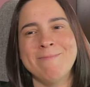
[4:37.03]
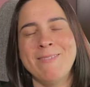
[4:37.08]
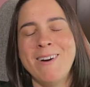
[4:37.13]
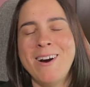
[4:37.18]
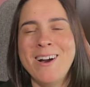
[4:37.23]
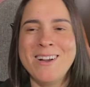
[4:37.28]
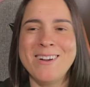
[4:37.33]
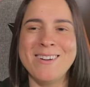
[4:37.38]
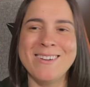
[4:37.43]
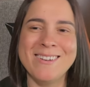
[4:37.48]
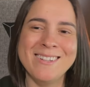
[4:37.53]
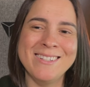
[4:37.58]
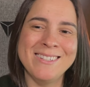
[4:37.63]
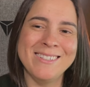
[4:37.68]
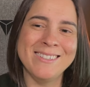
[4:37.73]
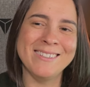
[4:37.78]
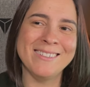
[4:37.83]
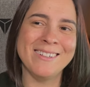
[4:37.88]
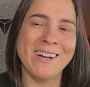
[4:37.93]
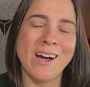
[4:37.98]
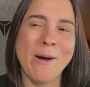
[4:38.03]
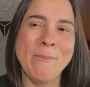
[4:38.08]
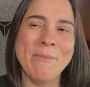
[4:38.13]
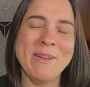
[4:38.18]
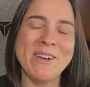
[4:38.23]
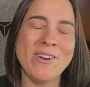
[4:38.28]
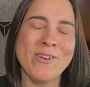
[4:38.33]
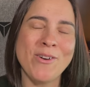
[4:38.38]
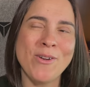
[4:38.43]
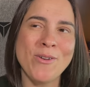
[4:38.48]
I
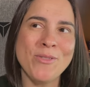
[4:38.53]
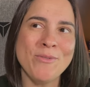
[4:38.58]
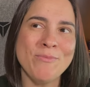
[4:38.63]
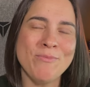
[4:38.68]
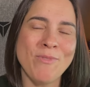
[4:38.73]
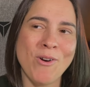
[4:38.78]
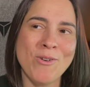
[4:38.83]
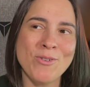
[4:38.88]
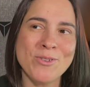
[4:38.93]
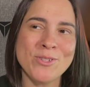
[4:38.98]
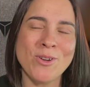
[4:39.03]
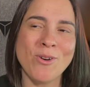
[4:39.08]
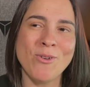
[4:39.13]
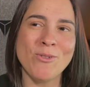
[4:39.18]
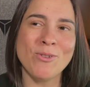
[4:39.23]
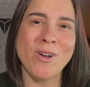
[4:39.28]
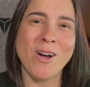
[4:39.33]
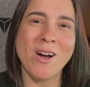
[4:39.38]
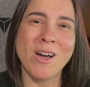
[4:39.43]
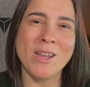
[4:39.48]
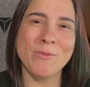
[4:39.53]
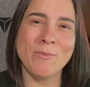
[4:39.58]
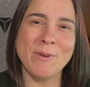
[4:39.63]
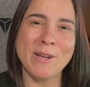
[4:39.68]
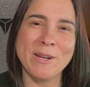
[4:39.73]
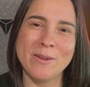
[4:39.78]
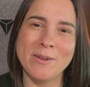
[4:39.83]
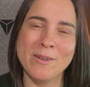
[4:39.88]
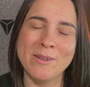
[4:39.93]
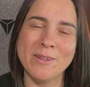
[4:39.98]
mean, I know the rose gold kind of
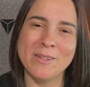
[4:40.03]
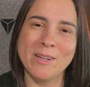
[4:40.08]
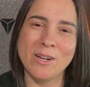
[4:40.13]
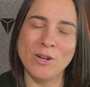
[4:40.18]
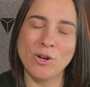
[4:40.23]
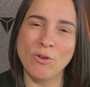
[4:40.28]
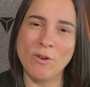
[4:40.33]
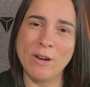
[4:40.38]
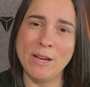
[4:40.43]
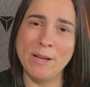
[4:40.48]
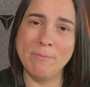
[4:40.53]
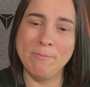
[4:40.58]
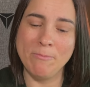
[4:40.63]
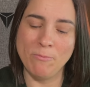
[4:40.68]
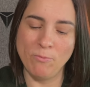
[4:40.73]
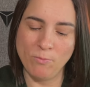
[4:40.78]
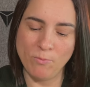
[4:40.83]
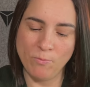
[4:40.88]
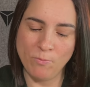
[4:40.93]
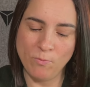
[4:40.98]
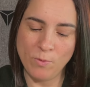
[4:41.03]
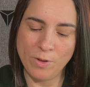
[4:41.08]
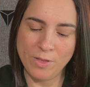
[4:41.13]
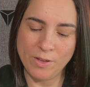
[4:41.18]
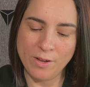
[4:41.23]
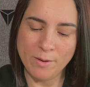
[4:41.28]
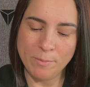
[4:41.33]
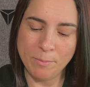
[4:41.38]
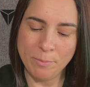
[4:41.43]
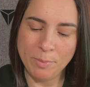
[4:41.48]
went a cream with
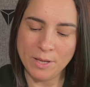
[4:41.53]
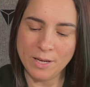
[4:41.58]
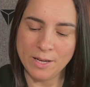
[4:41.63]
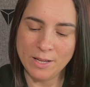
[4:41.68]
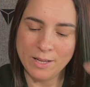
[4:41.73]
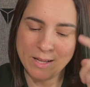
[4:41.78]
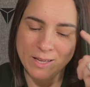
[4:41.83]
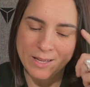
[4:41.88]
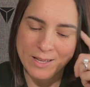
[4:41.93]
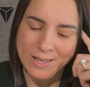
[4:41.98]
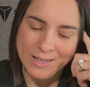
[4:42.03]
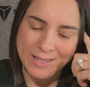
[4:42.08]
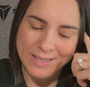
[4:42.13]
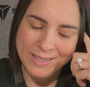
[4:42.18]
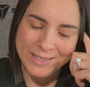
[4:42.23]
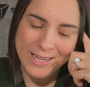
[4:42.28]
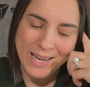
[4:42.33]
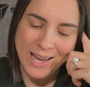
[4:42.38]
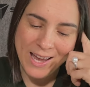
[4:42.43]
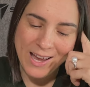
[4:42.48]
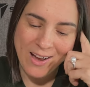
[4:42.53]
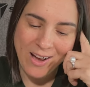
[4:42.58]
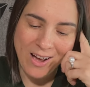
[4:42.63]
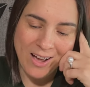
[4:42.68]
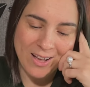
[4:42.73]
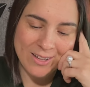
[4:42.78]
it, but yeah,